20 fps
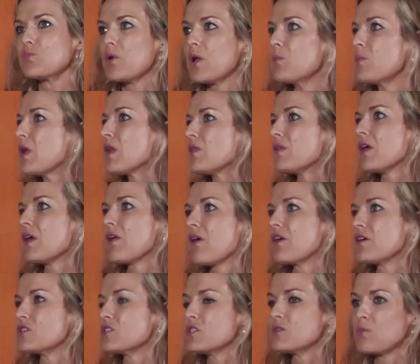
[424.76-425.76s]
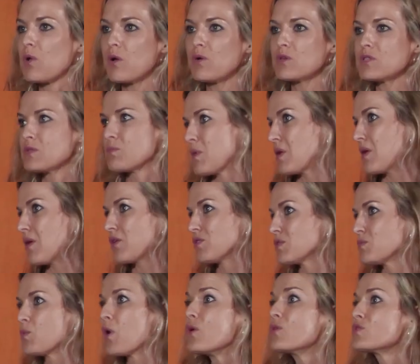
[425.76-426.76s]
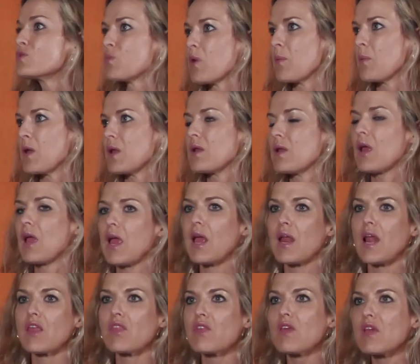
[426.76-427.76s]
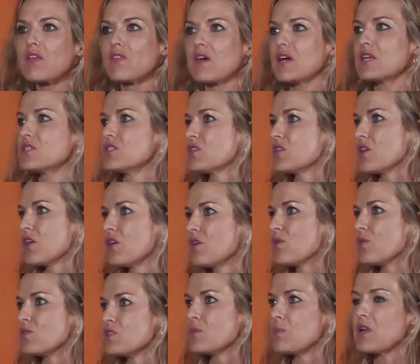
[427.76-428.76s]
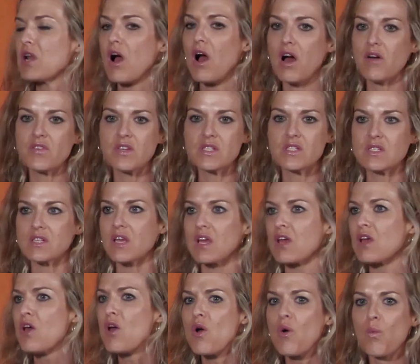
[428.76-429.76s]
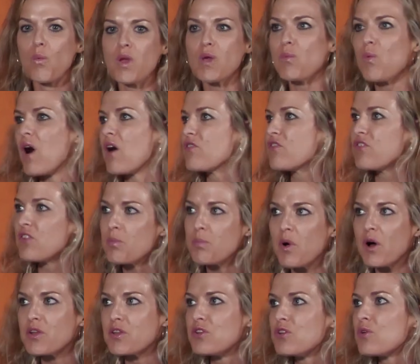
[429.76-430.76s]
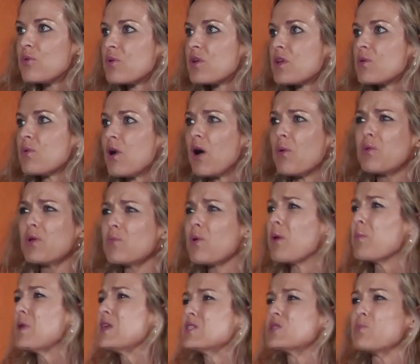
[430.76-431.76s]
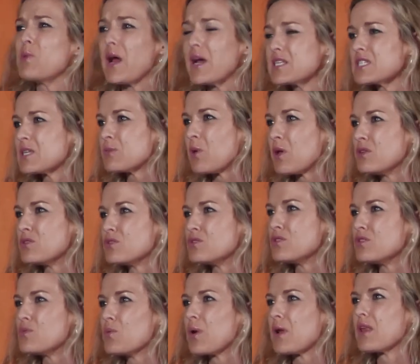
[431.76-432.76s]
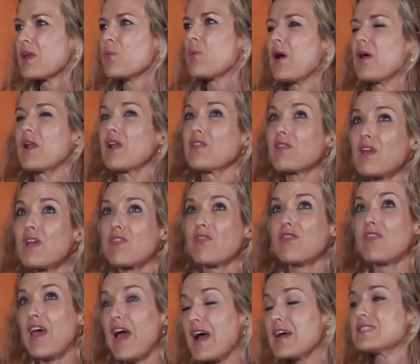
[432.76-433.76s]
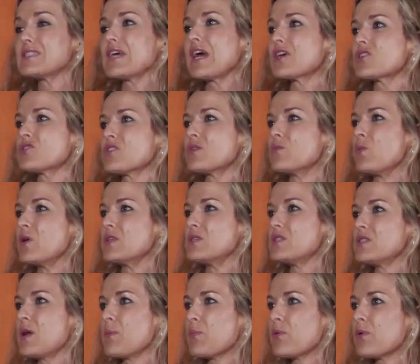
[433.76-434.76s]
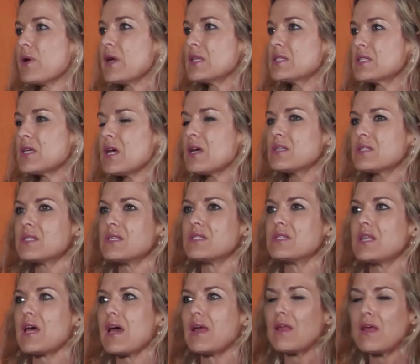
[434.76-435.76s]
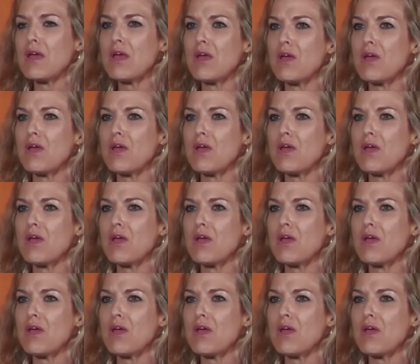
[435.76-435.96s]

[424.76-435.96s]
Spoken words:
women that are spokeswomen, and I think that's huge. I mean, obviously, we want football to do really well. We want men's basketball to do really well, and I think that's actually what separates us, is that